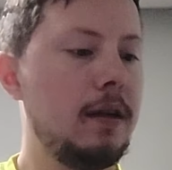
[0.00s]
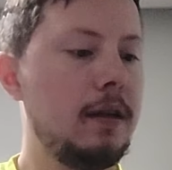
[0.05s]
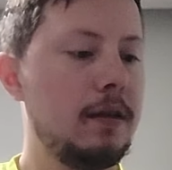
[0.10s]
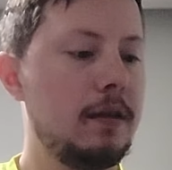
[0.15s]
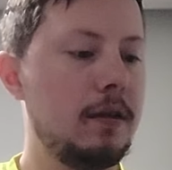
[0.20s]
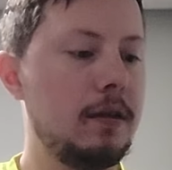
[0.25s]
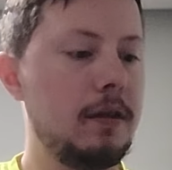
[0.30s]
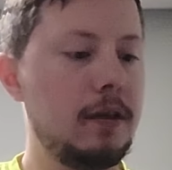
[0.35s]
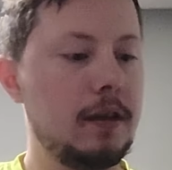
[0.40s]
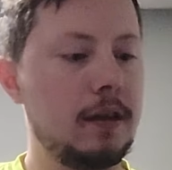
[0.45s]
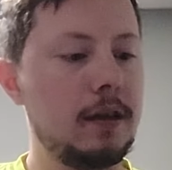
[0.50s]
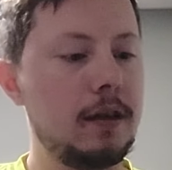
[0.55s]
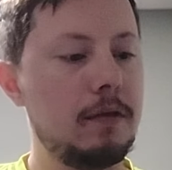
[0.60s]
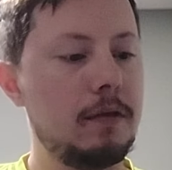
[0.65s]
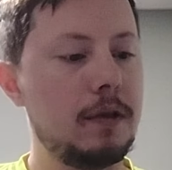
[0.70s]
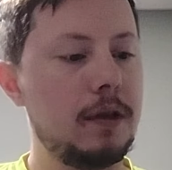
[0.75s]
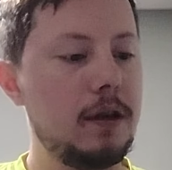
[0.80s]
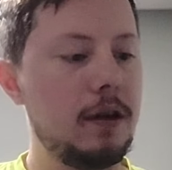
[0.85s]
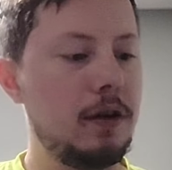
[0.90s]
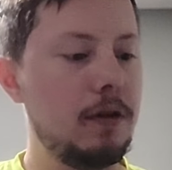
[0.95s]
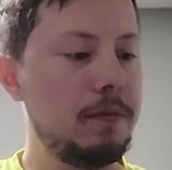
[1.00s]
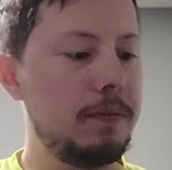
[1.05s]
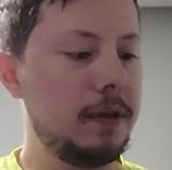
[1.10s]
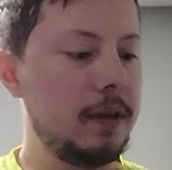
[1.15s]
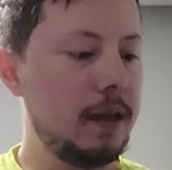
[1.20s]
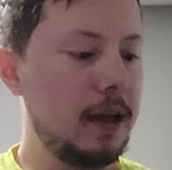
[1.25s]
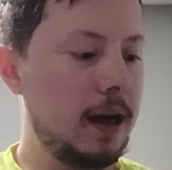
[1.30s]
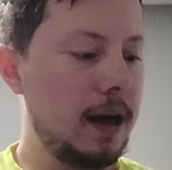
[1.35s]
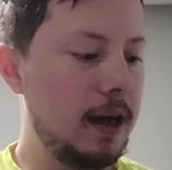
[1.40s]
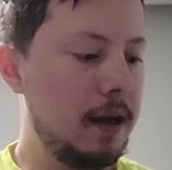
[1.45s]
So you're going to want to
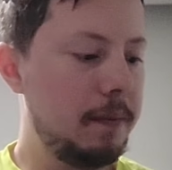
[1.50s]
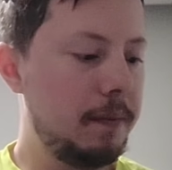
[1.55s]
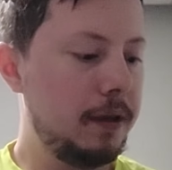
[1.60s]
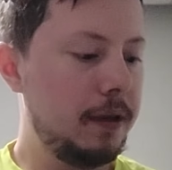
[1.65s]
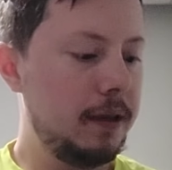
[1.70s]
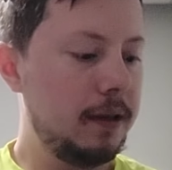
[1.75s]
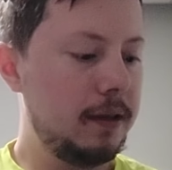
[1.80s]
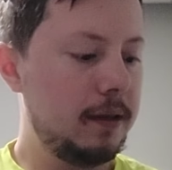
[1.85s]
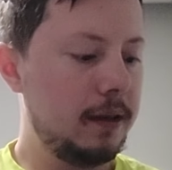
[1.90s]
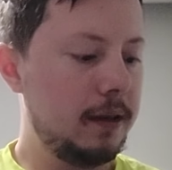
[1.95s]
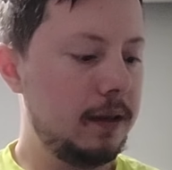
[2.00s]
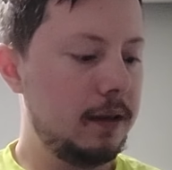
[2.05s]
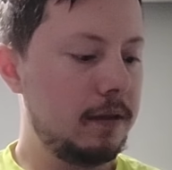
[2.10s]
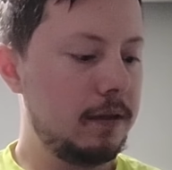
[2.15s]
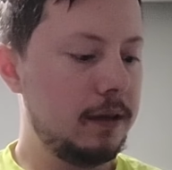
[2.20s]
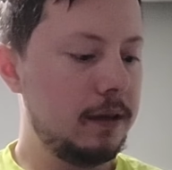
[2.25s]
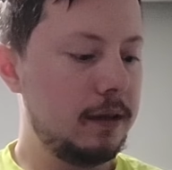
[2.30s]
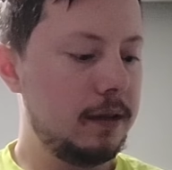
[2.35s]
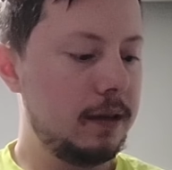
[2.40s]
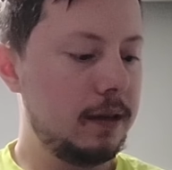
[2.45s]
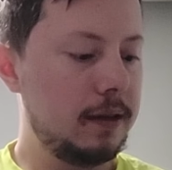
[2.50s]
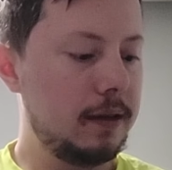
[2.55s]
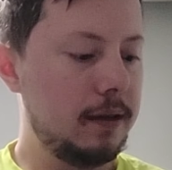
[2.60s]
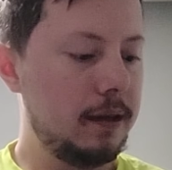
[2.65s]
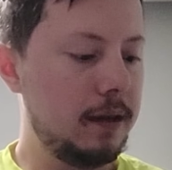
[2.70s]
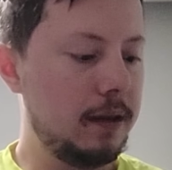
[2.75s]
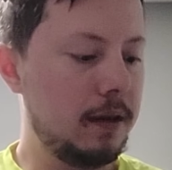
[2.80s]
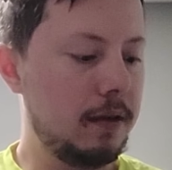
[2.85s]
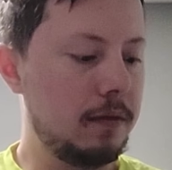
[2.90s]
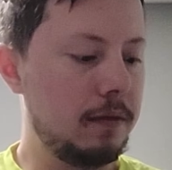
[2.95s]
open the IPC
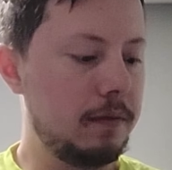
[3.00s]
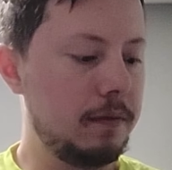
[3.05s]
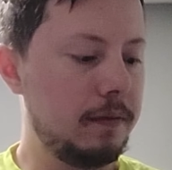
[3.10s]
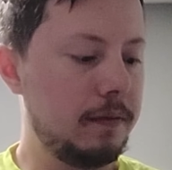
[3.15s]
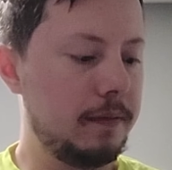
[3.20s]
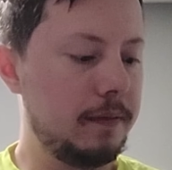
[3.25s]
360 Home.